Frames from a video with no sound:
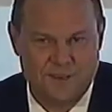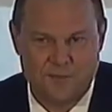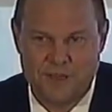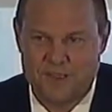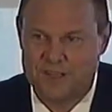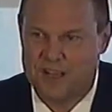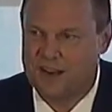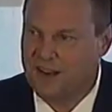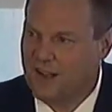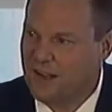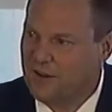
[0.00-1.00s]
my
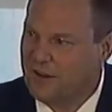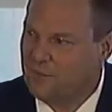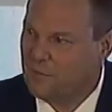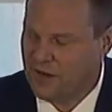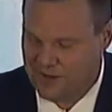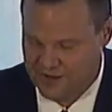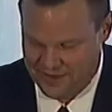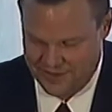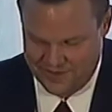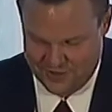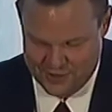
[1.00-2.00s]
son-in-law and brother to
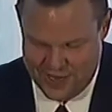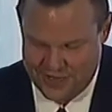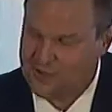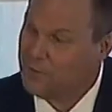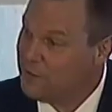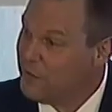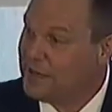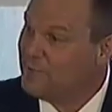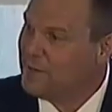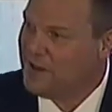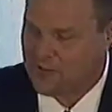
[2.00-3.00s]
get on the tractor. We picked
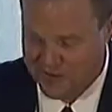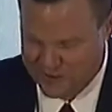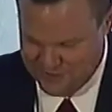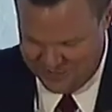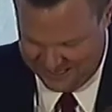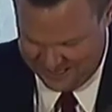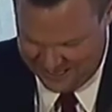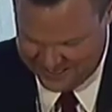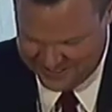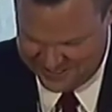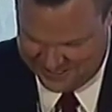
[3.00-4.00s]
up another inch of rain
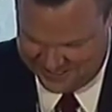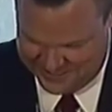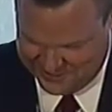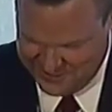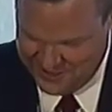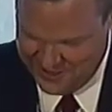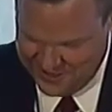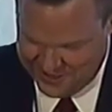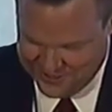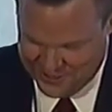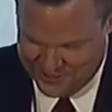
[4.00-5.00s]
last night, so
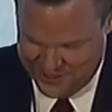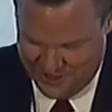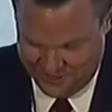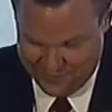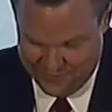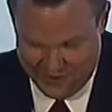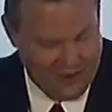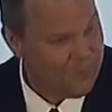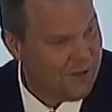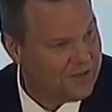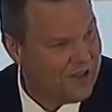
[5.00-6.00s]
things are good on the
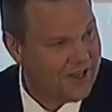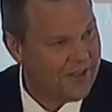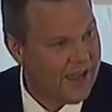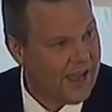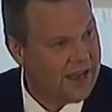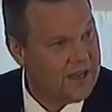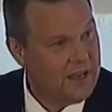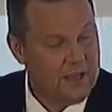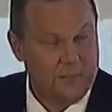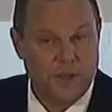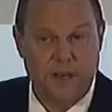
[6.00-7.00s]
farm, I'll tell you that.
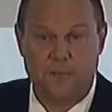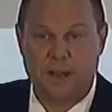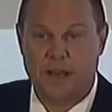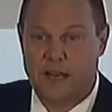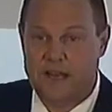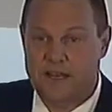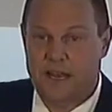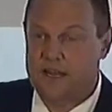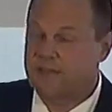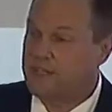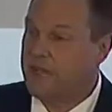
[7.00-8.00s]
But in about
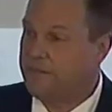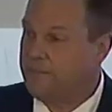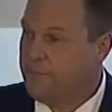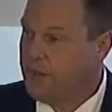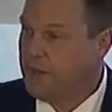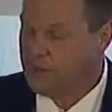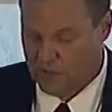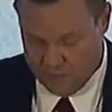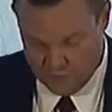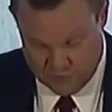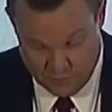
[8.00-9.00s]
1987,
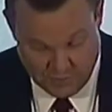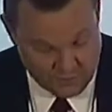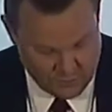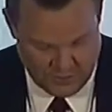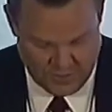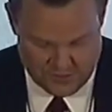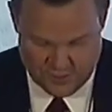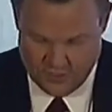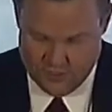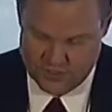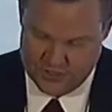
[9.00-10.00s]
almost 20 years
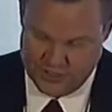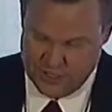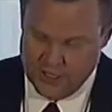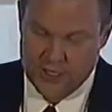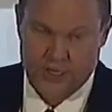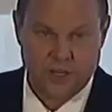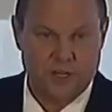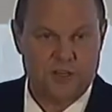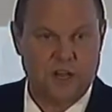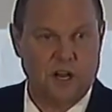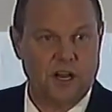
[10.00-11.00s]
ago this year,
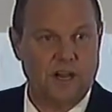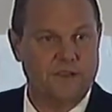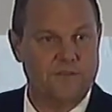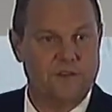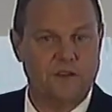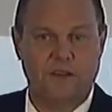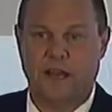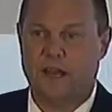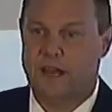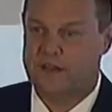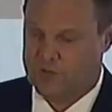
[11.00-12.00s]
Charlotte and I converted
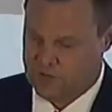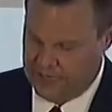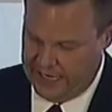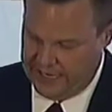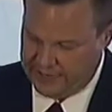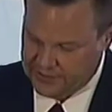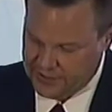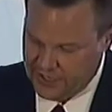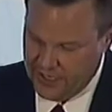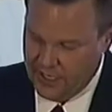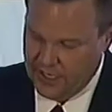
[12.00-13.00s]
that land to organics,
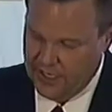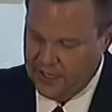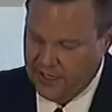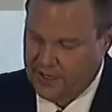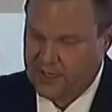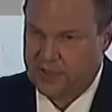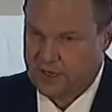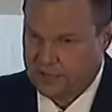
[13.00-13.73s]
and